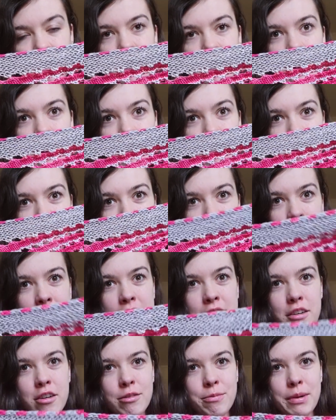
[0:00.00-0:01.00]
colored
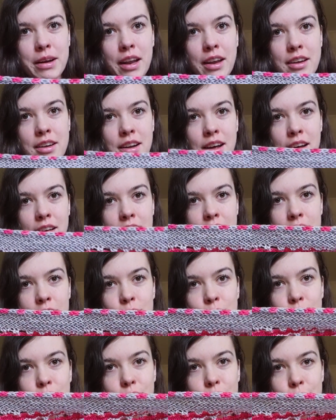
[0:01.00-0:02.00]
bind off, but it does
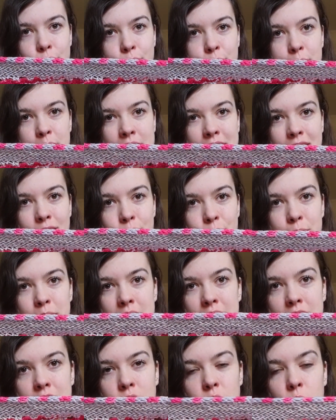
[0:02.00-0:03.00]
look really,
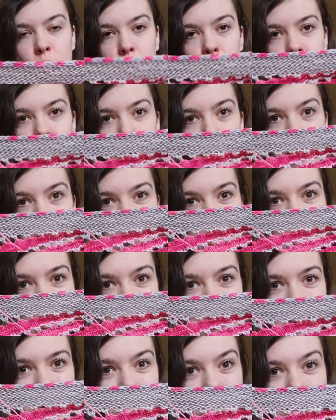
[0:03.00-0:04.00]
really cool. So I'm
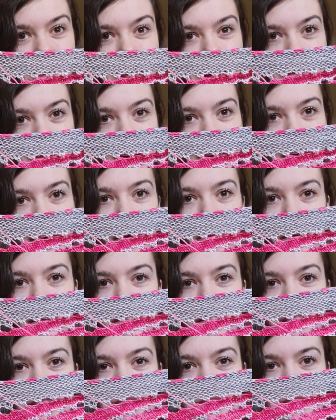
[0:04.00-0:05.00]
just going to keep going
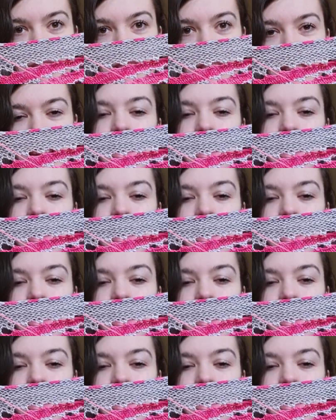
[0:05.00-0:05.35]
with this.